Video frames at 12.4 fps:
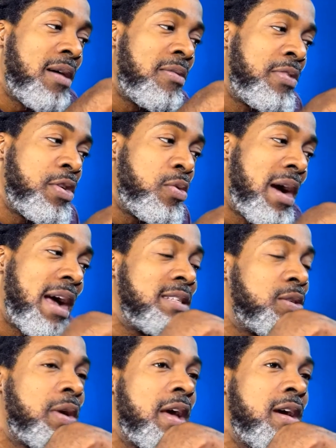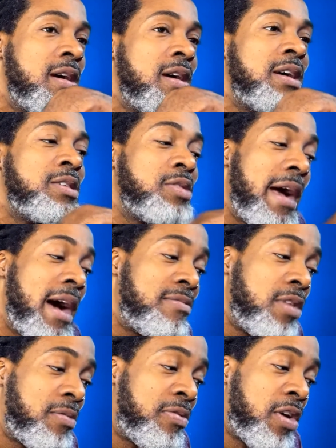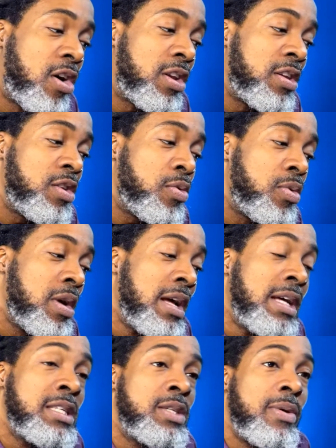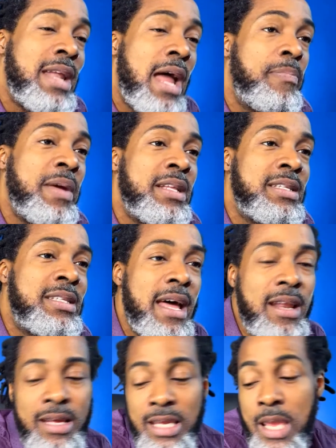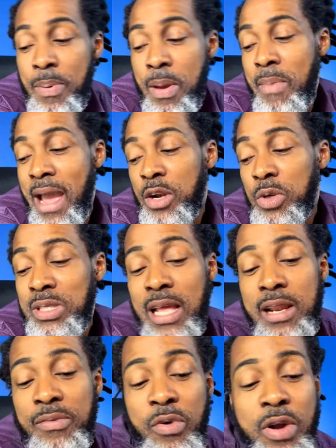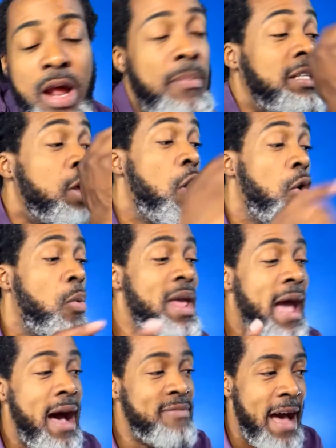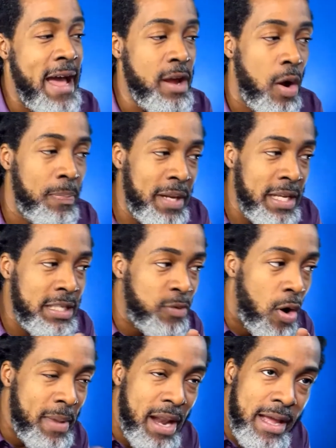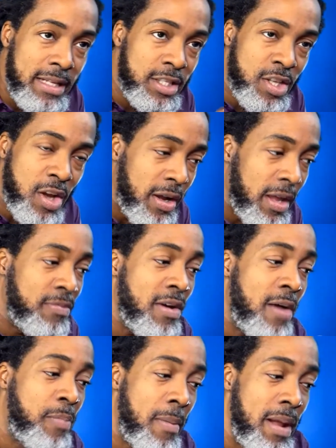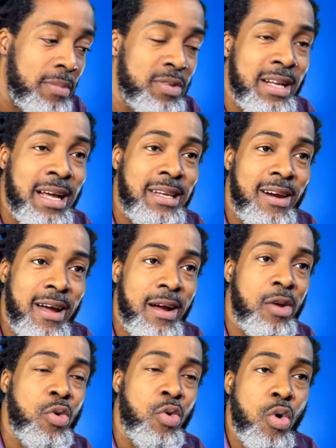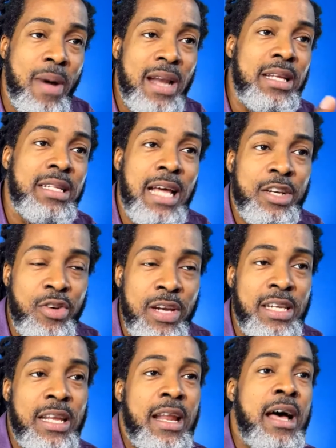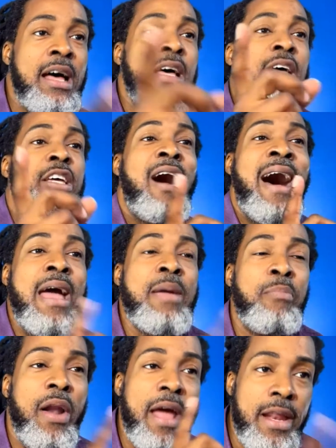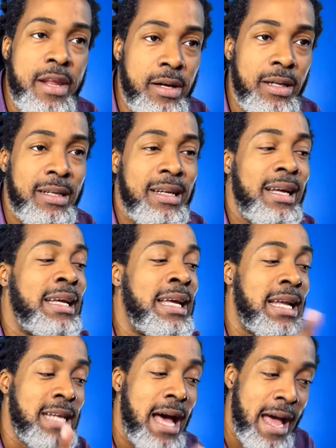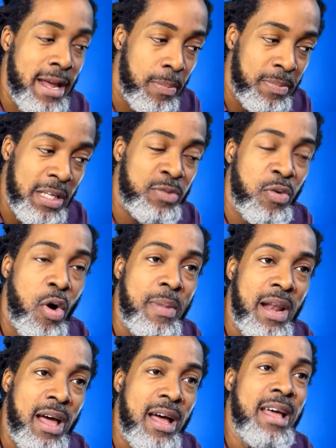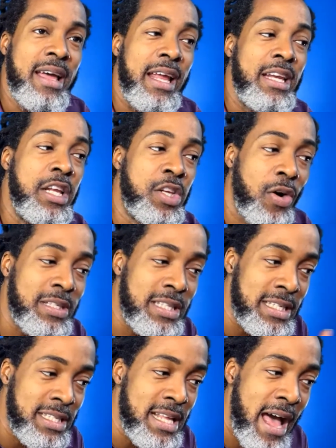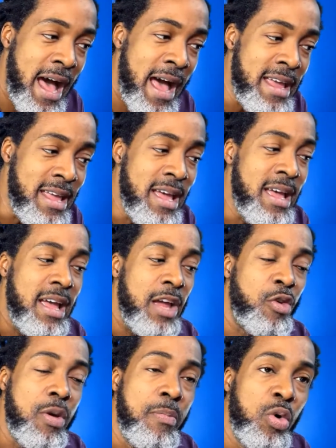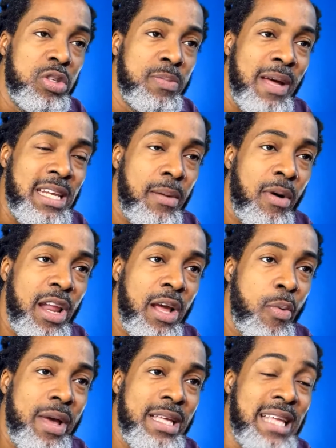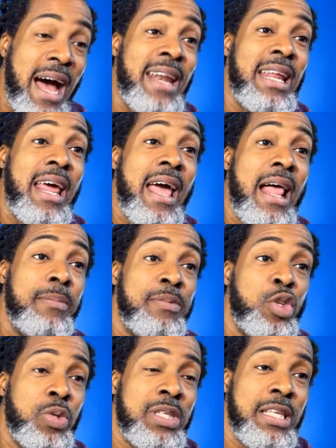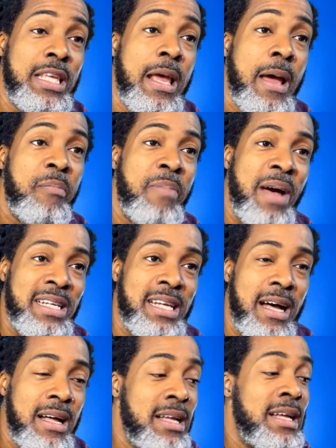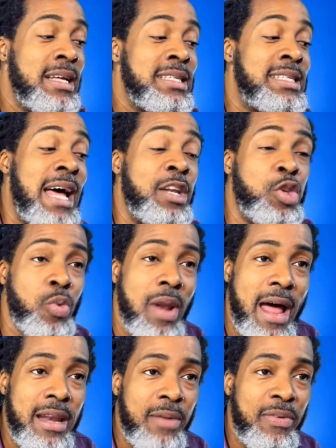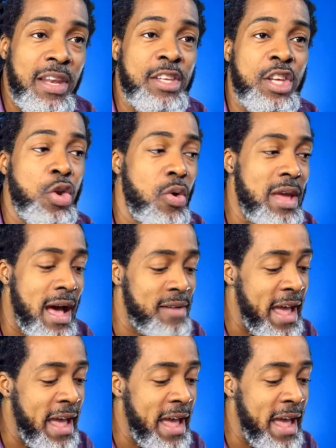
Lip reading: for you guys, okay? So I have not forgotten you. So with that being said, keep in mind those telephone numbers. We have eye optics formula in stock. If you have problems with cataract, glaucoma, detached retina, your eye bothering you, get our eye optics formula. It detoxes the eye, it removes metabolic waste, and it helps you see better. Santulan, if it is, you know, you have